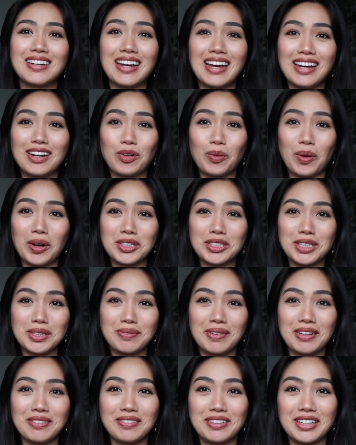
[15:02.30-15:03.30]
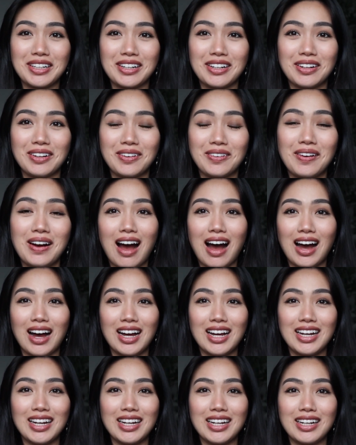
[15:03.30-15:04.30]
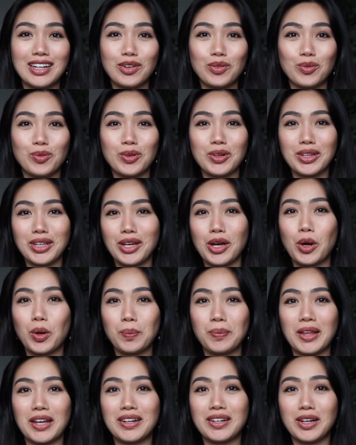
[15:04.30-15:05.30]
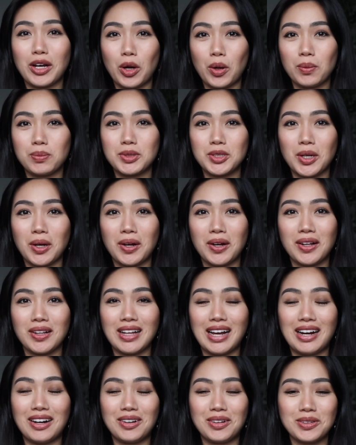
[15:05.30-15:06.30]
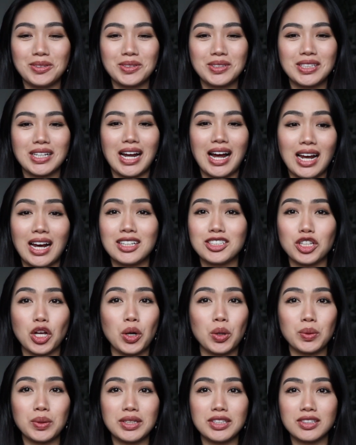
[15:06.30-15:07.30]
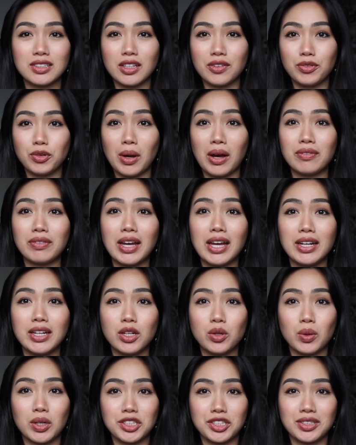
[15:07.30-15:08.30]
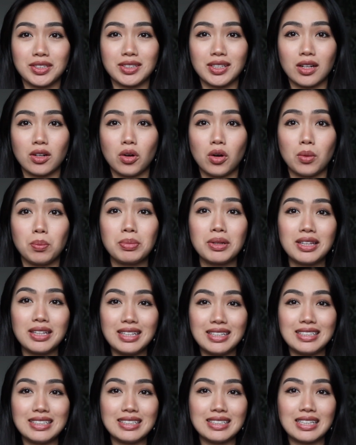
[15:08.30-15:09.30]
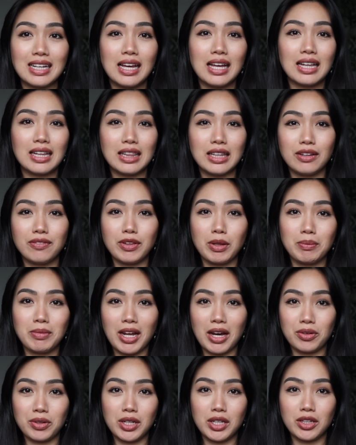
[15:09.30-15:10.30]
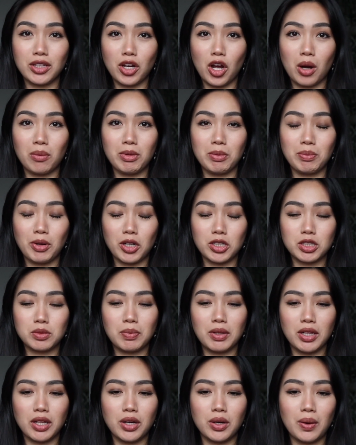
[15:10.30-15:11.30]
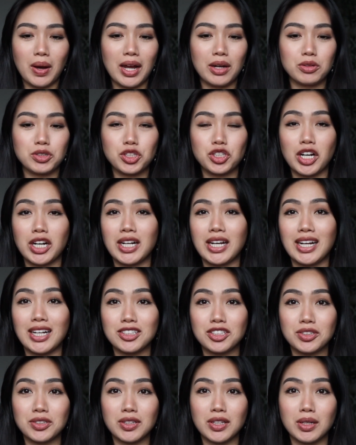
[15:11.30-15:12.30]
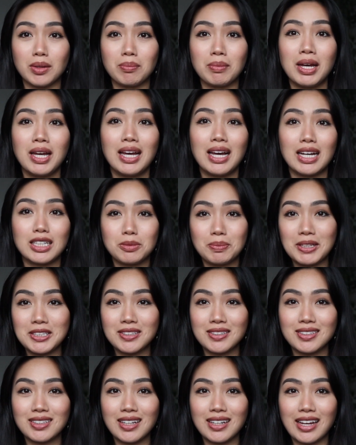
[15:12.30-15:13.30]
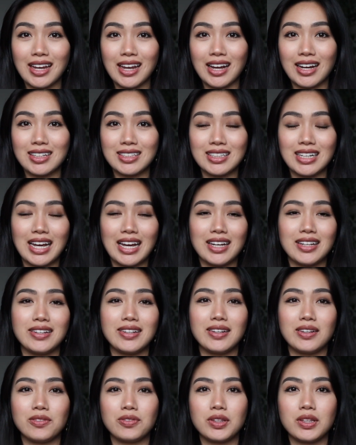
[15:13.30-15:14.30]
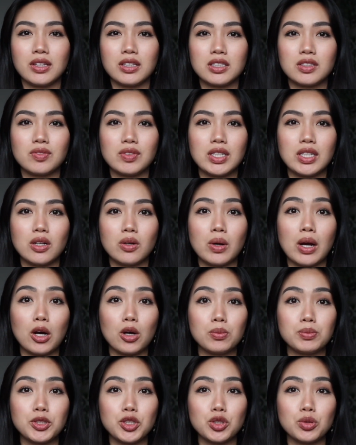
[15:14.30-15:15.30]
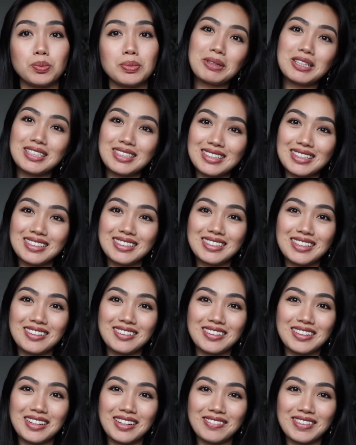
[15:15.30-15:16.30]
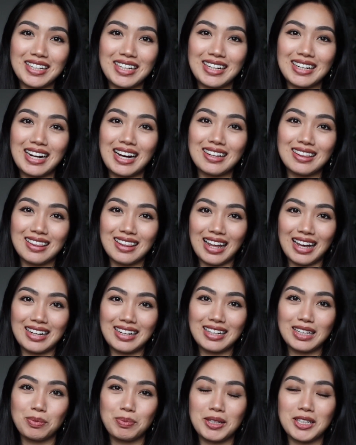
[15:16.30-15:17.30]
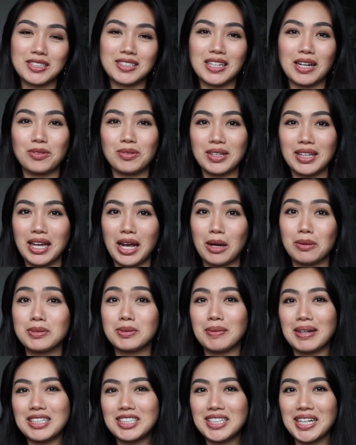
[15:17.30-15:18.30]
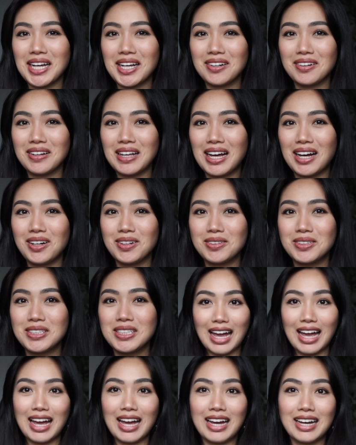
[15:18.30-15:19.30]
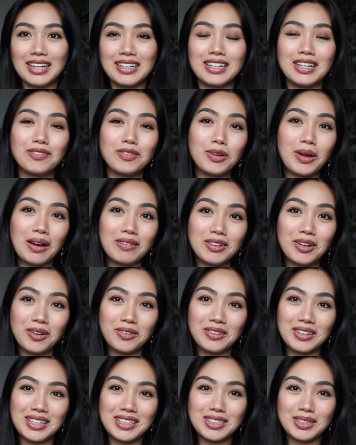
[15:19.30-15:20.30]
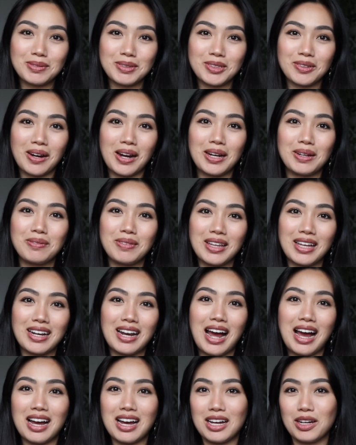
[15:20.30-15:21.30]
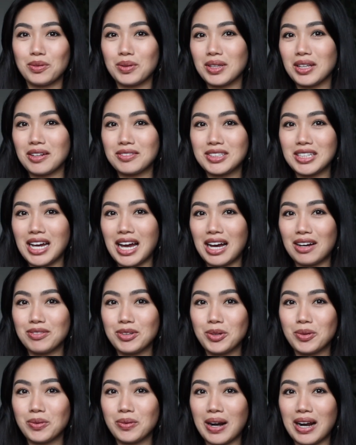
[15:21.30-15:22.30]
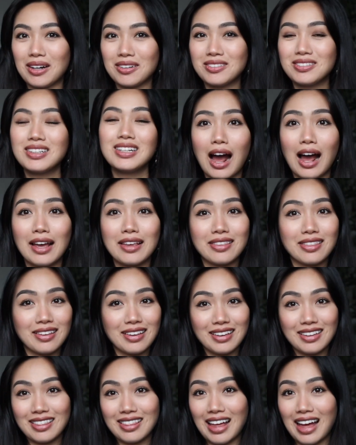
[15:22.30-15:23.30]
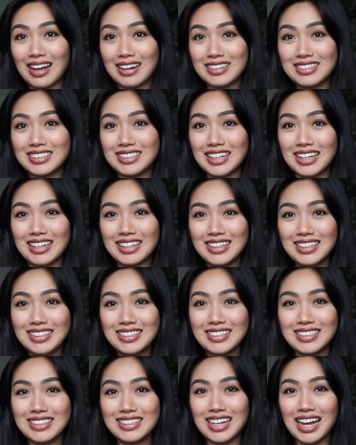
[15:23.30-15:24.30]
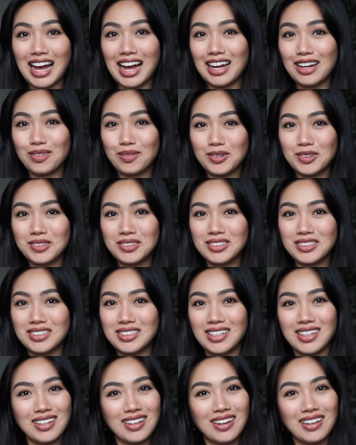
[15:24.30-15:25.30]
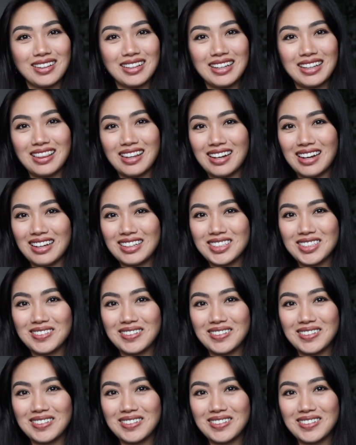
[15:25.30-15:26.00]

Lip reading: and watching my video. I really hope that it helped y'all out. As always, if you have any questions at all, please leave them down in the comment box below. I will try to answer them as best as I can. And if this video helped you, please consider giving it a like because that really helps my channel out. And if you haven't already subscribed, then I would love to have you around. I think that is it. I will see y'all in the next